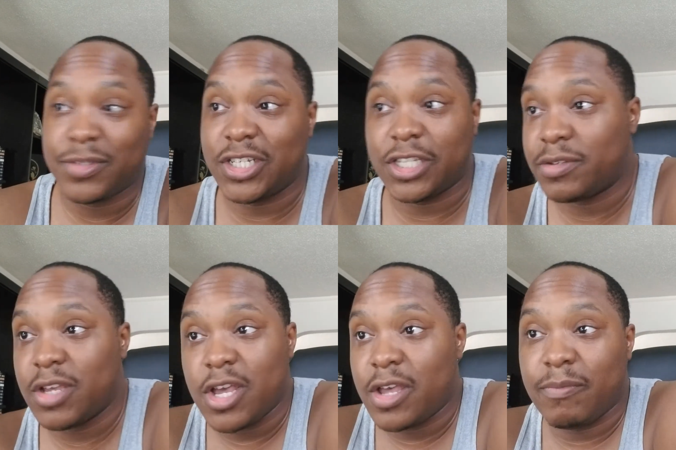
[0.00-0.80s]
Just
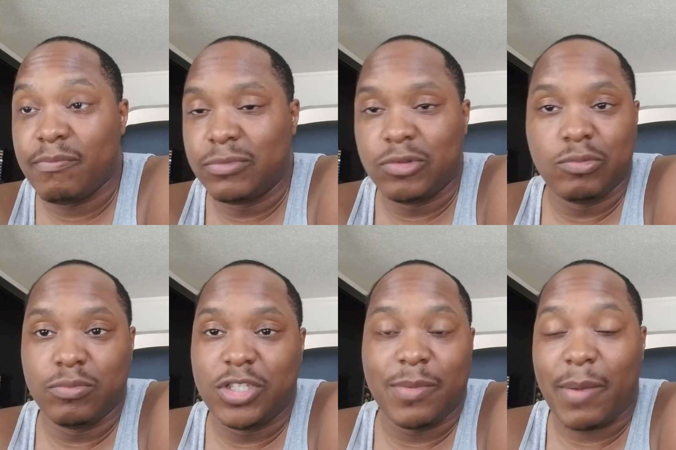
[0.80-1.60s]

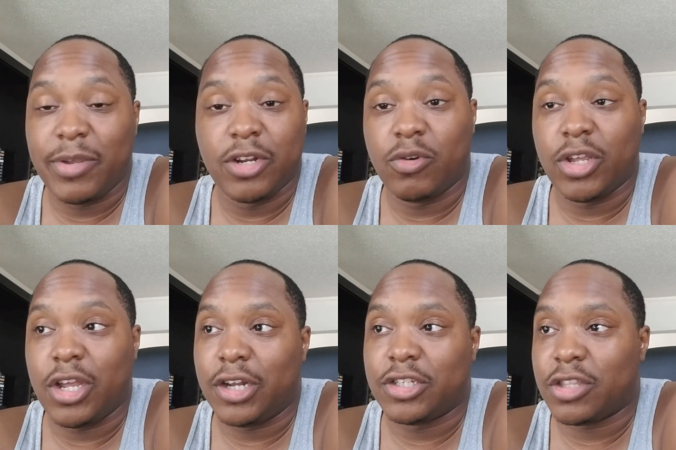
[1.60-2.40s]
semi-beating the holy hell
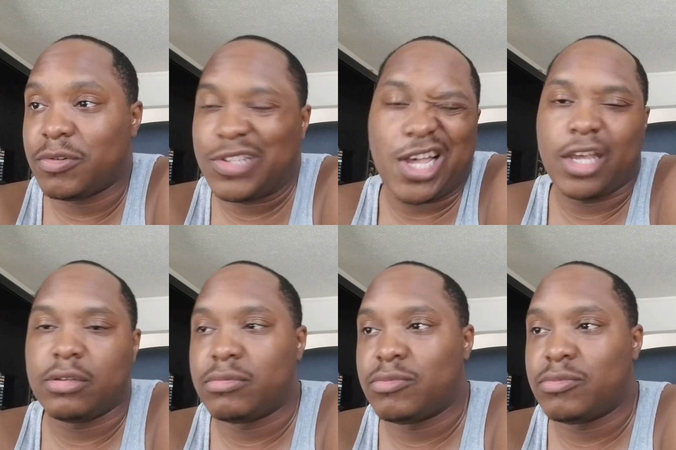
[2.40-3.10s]
out of each other. It was alright.